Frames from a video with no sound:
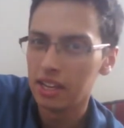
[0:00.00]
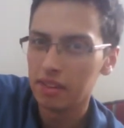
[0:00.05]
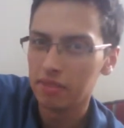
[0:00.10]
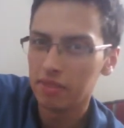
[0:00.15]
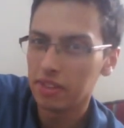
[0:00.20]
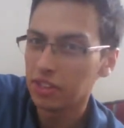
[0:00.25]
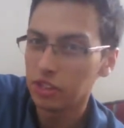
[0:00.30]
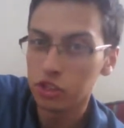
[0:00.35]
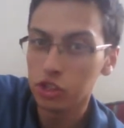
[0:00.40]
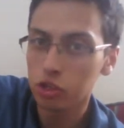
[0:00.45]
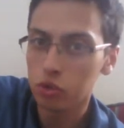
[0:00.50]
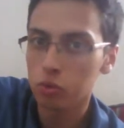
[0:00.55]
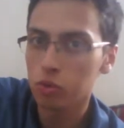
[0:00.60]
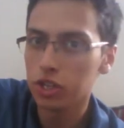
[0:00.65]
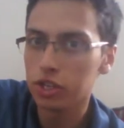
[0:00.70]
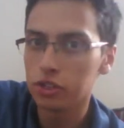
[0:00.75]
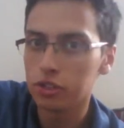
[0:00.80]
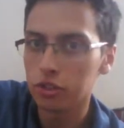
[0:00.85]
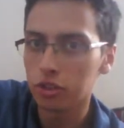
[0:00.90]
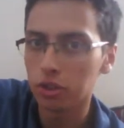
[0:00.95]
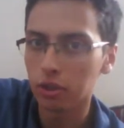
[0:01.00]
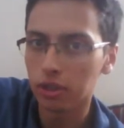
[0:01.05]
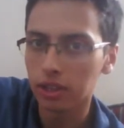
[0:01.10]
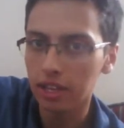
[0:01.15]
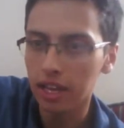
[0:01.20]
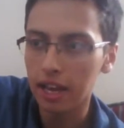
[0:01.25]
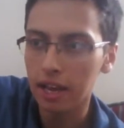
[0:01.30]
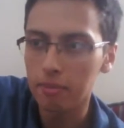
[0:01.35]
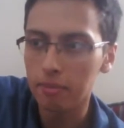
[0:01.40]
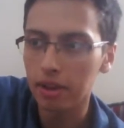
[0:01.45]
It just wastes your
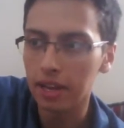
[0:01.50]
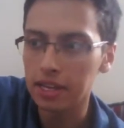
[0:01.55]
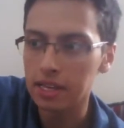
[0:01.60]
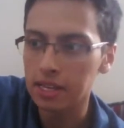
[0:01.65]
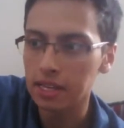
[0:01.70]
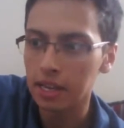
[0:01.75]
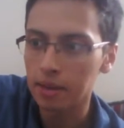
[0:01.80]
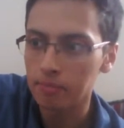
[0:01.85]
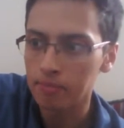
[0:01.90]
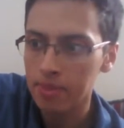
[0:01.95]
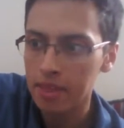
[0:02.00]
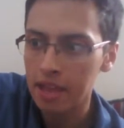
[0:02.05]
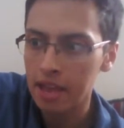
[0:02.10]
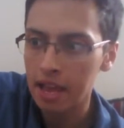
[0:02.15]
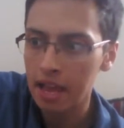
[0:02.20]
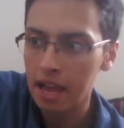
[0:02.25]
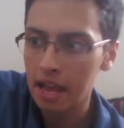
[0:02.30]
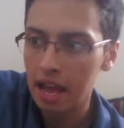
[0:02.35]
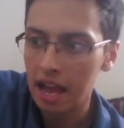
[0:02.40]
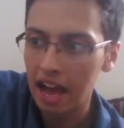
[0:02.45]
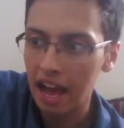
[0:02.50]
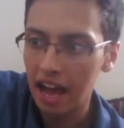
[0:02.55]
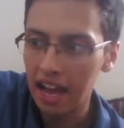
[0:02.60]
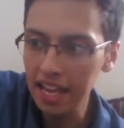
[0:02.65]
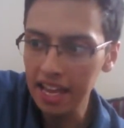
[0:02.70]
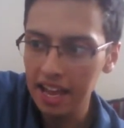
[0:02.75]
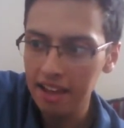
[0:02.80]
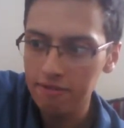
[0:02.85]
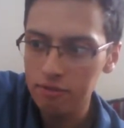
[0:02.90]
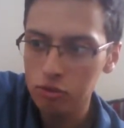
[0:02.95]
time. Like
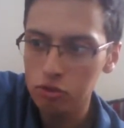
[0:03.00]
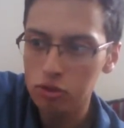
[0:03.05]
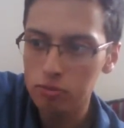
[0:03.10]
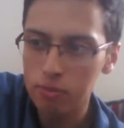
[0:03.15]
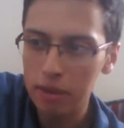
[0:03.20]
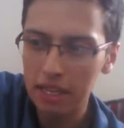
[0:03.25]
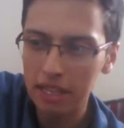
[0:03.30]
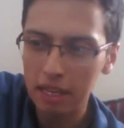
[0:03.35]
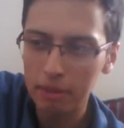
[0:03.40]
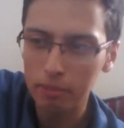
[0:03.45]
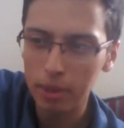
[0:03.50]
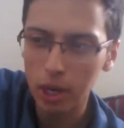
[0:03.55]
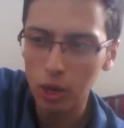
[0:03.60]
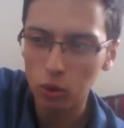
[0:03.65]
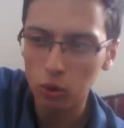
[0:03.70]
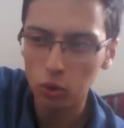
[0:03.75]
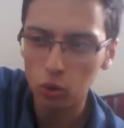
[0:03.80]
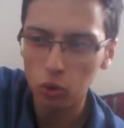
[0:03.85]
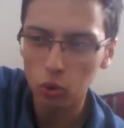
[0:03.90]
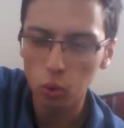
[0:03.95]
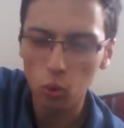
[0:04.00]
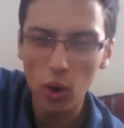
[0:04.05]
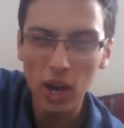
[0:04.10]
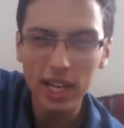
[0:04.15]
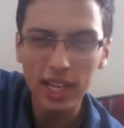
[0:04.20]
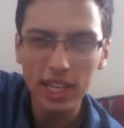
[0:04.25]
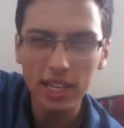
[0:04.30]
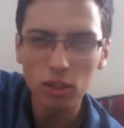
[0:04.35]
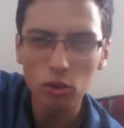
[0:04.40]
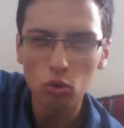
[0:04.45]
I have to spend about
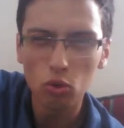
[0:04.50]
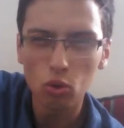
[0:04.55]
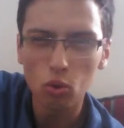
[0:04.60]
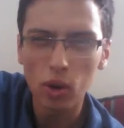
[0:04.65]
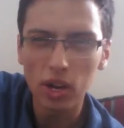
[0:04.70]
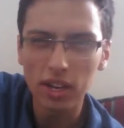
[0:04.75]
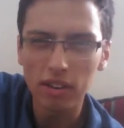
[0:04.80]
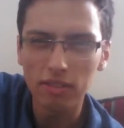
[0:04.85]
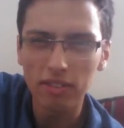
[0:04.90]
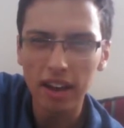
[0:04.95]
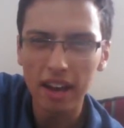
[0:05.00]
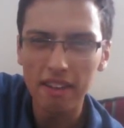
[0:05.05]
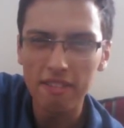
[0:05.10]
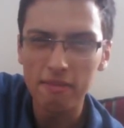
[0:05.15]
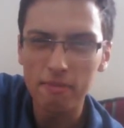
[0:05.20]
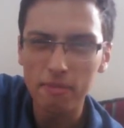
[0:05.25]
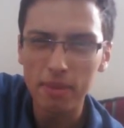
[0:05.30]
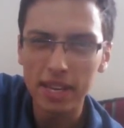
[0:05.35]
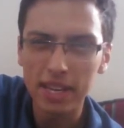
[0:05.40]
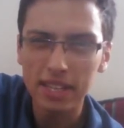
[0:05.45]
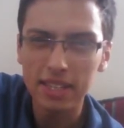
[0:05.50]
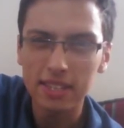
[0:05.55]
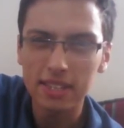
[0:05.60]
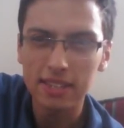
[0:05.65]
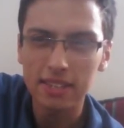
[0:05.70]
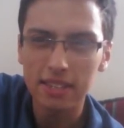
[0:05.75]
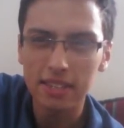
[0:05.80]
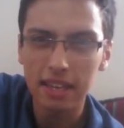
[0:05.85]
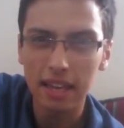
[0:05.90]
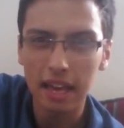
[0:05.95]
20 to 25
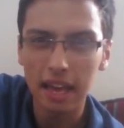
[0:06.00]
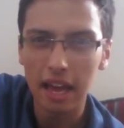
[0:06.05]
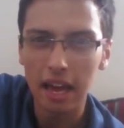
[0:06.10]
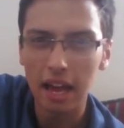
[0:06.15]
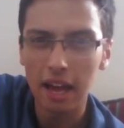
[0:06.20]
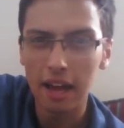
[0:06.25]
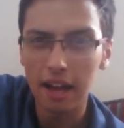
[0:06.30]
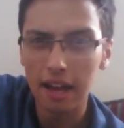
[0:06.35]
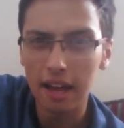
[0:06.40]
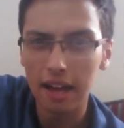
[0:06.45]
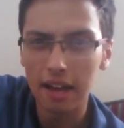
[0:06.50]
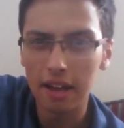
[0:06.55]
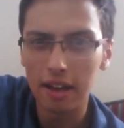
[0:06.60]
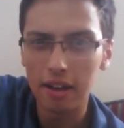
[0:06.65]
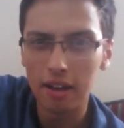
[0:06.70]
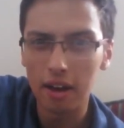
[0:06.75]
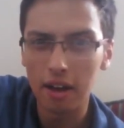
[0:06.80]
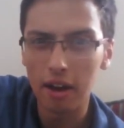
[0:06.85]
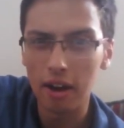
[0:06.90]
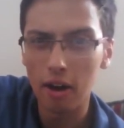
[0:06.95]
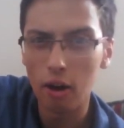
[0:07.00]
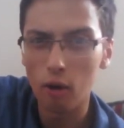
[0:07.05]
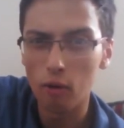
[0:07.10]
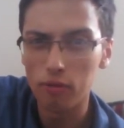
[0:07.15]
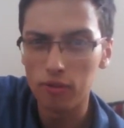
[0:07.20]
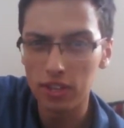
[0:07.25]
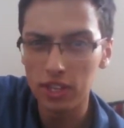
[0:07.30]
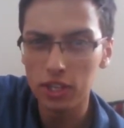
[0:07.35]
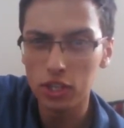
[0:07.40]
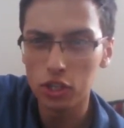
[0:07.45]
minutes
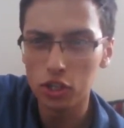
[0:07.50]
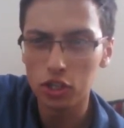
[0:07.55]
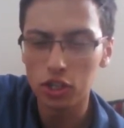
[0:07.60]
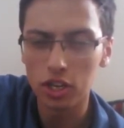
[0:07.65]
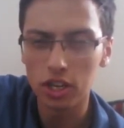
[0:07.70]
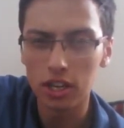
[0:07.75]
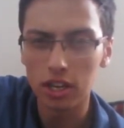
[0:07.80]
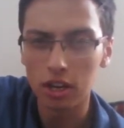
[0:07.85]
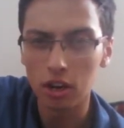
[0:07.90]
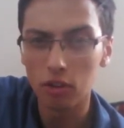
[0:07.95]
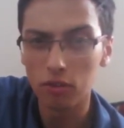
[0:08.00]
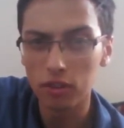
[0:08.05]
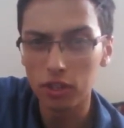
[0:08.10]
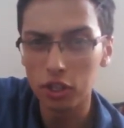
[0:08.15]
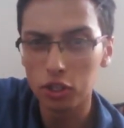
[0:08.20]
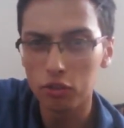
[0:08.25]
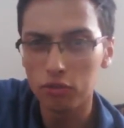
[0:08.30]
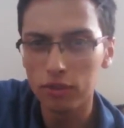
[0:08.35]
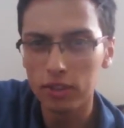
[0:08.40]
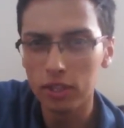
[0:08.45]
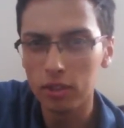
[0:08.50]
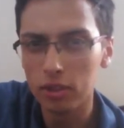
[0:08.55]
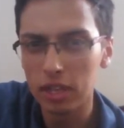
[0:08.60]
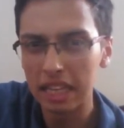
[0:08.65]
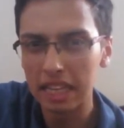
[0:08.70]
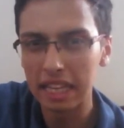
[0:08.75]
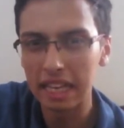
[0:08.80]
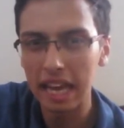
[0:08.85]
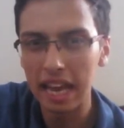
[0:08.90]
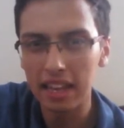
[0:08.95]
of each video
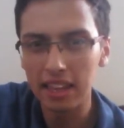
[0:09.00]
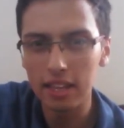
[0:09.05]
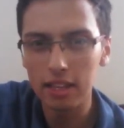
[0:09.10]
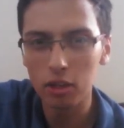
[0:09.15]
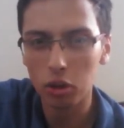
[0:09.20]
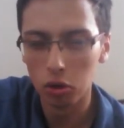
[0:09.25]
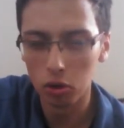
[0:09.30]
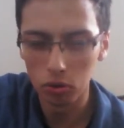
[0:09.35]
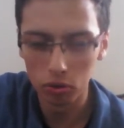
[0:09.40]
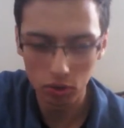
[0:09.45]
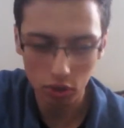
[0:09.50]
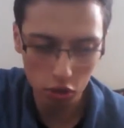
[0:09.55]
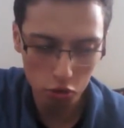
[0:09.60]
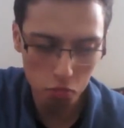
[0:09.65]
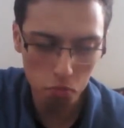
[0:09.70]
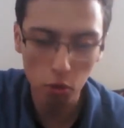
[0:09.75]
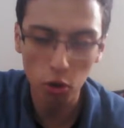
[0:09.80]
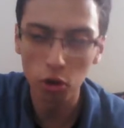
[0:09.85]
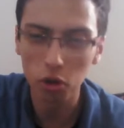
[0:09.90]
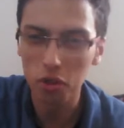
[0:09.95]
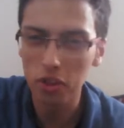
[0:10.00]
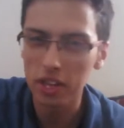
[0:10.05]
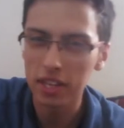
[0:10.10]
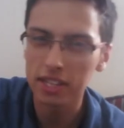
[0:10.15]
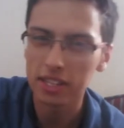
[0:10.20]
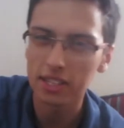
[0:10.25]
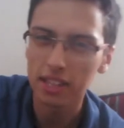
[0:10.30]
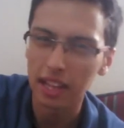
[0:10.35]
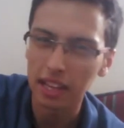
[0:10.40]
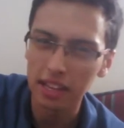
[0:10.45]
that I edit on small
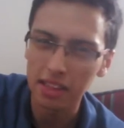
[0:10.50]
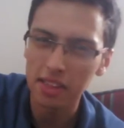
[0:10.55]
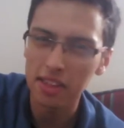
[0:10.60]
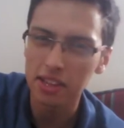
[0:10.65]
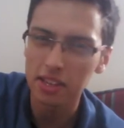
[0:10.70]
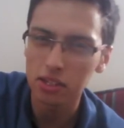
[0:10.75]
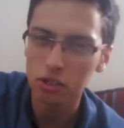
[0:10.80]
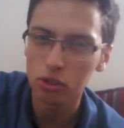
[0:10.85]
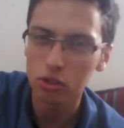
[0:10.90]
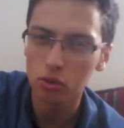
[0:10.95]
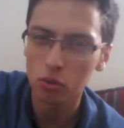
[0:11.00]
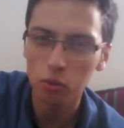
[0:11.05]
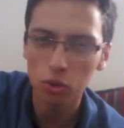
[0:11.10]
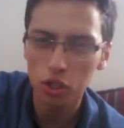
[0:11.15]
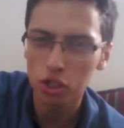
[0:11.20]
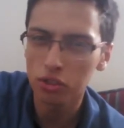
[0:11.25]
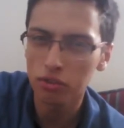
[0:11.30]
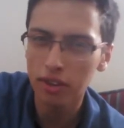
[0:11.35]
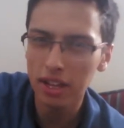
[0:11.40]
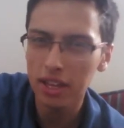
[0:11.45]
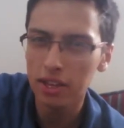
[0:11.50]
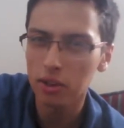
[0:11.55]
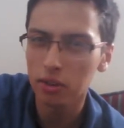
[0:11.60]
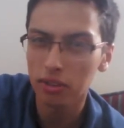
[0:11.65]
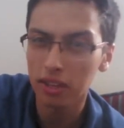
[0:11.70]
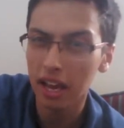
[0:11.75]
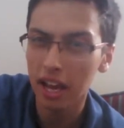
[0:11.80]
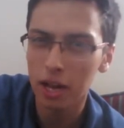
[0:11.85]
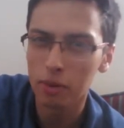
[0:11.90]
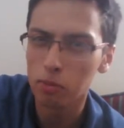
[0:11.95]
things like this, which is very
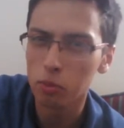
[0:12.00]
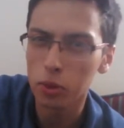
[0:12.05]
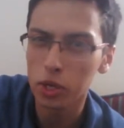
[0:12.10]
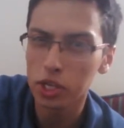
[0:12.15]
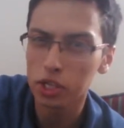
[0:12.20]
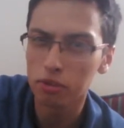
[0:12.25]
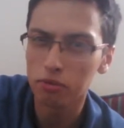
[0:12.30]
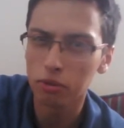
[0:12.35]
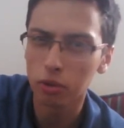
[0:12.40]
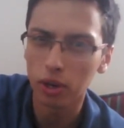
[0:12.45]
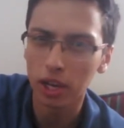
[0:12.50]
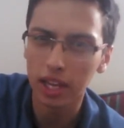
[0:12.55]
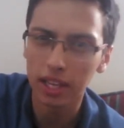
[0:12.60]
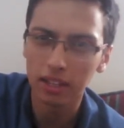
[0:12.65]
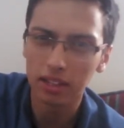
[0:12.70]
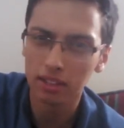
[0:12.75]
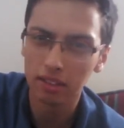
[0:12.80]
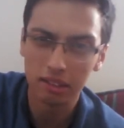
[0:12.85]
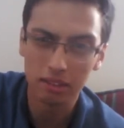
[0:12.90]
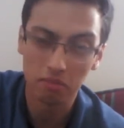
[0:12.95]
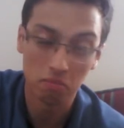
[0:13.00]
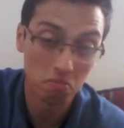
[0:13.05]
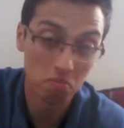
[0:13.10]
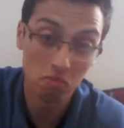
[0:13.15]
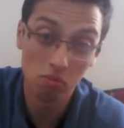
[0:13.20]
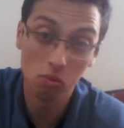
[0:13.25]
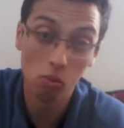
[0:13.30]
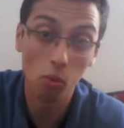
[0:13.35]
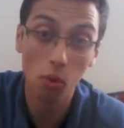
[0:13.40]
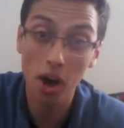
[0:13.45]
time wasteful. And
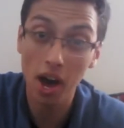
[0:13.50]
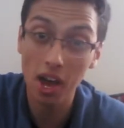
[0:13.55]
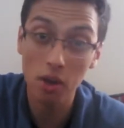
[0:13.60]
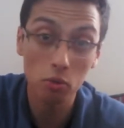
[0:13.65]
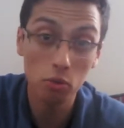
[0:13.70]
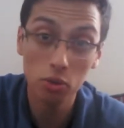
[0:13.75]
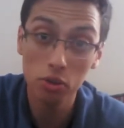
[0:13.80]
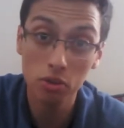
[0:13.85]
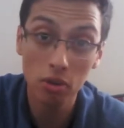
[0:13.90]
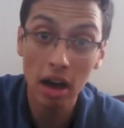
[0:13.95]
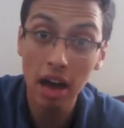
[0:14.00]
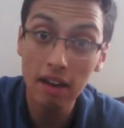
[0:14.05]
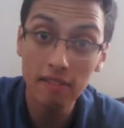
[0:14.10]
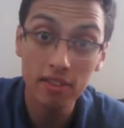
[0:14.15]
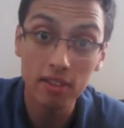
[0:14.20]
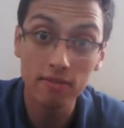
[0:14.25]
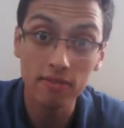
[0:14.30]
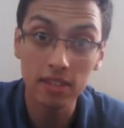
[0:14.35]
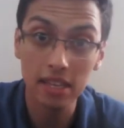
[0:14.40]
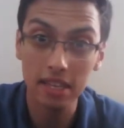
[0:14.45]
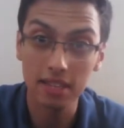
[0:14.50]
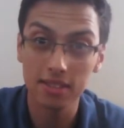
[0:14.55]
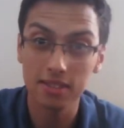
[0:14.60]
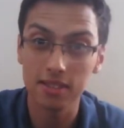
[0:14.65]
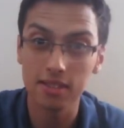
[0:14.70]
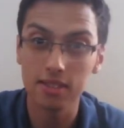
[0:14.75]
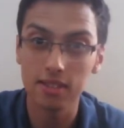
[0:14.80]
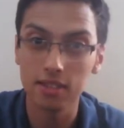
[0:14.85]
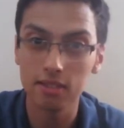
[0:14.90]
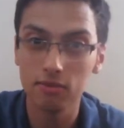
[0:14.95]
why would you have it,
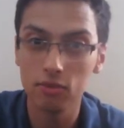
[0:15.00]
VSDC?